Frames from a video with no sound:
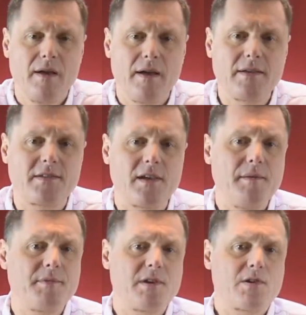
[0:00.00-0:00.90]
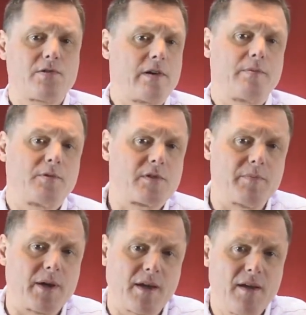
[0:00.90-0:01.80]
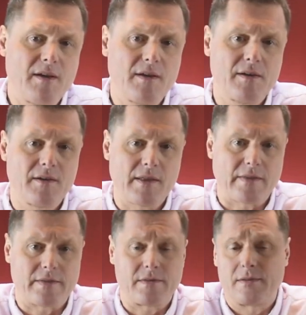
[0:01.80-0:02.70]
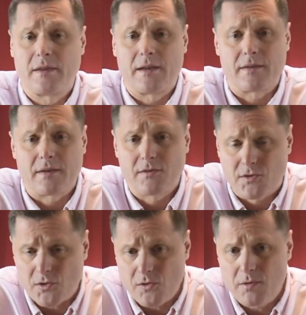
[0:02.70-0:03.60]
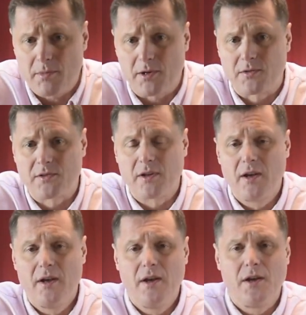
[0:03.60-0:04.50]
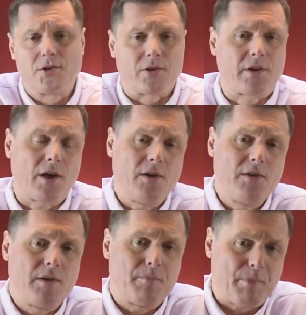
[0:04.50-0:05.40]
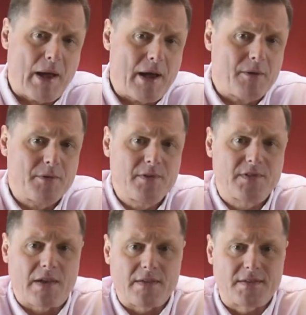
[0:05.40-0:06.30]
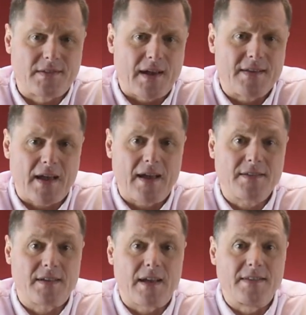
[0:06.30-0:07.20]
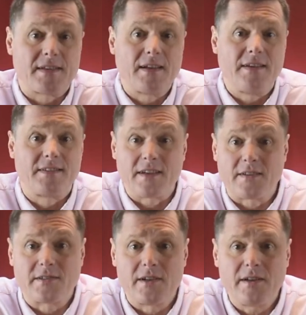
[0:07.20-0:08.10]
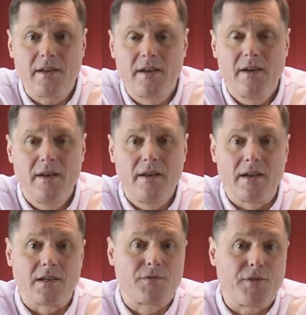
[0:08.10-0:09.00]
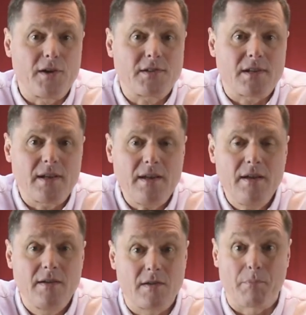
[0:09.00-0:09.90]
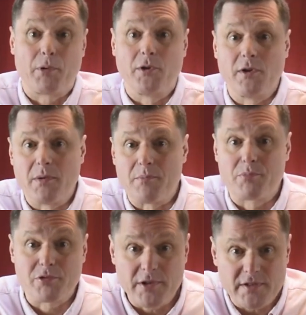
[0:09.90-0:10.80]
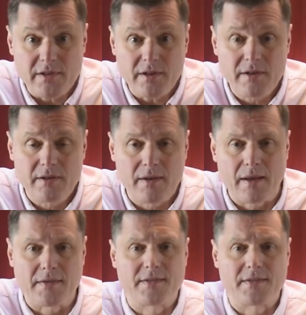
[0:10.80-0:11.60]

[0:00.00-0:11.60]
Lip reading: It seems incredible to me that the two most draconian powers that the state has against any citizen is firstly to put you in prison, and